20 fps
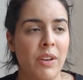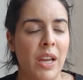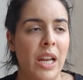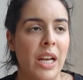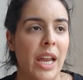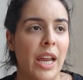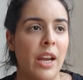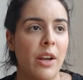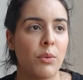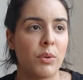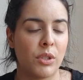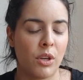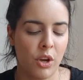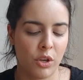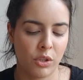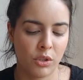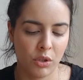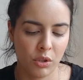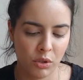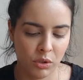And I was
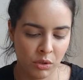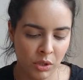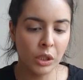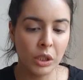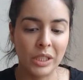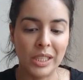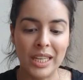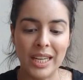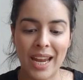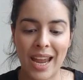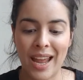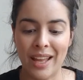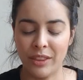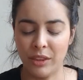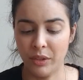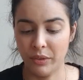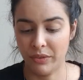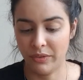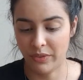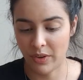also looking at
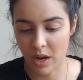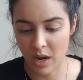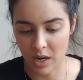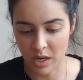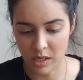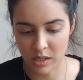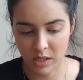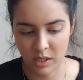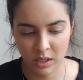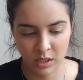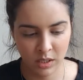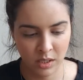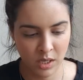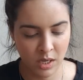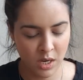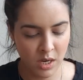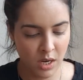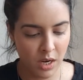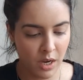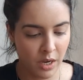the font
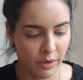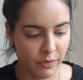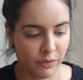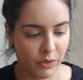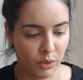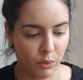of the